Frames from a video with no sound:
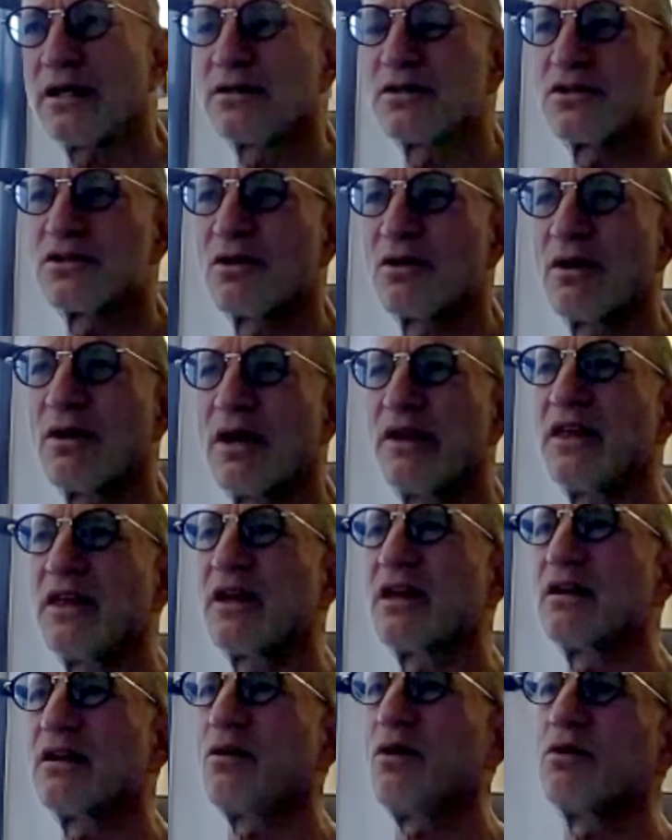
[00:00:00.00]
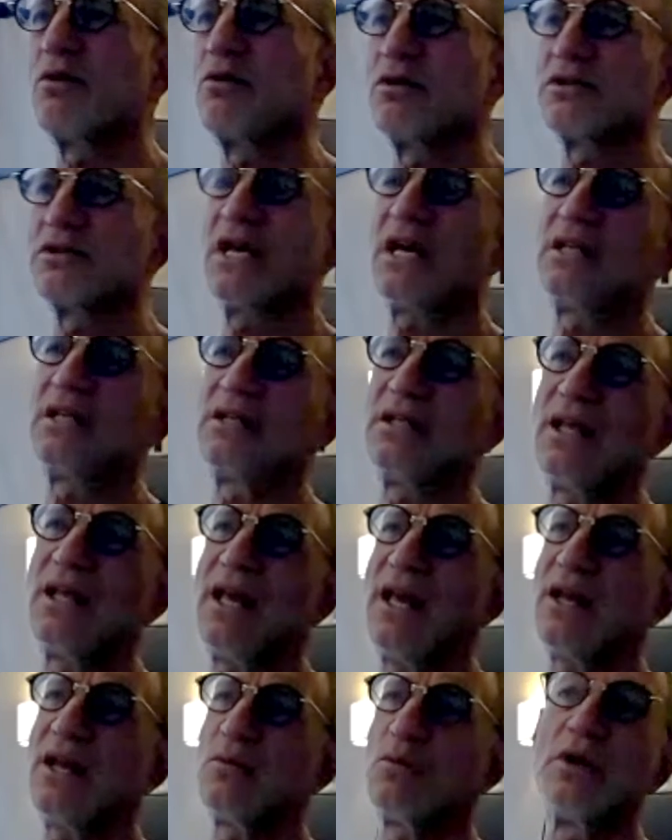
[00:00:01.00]
So I think it all goes hand in
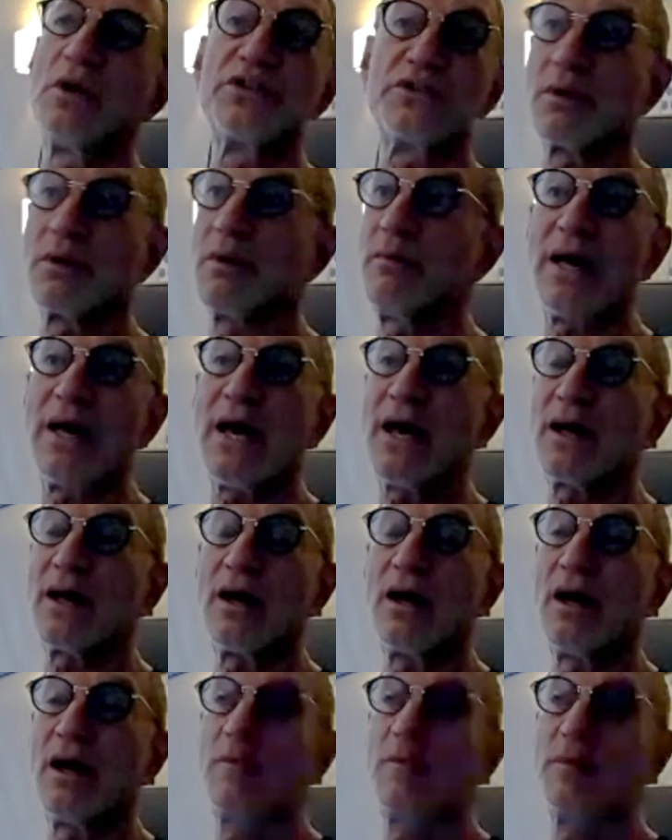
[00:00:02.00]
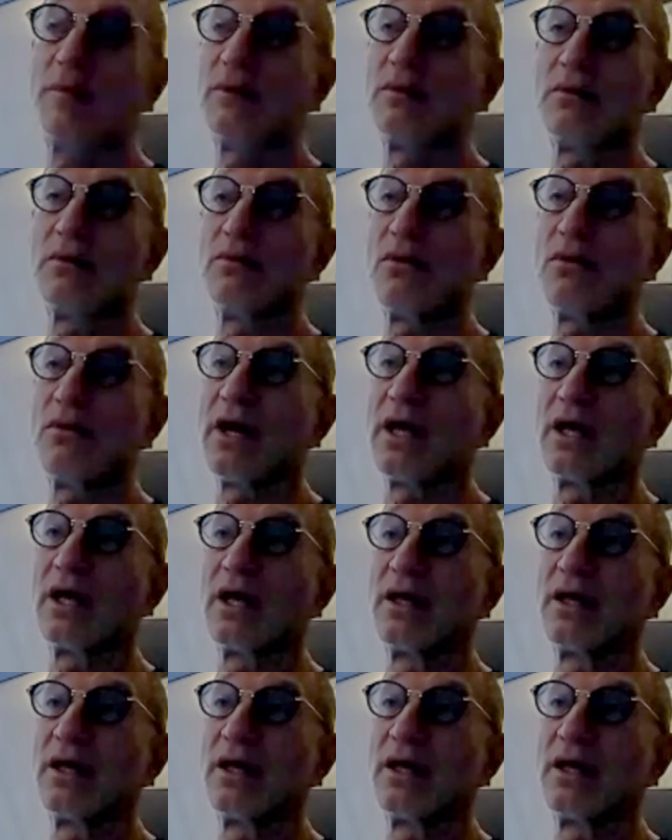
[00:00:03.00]
hand once we're back up and running.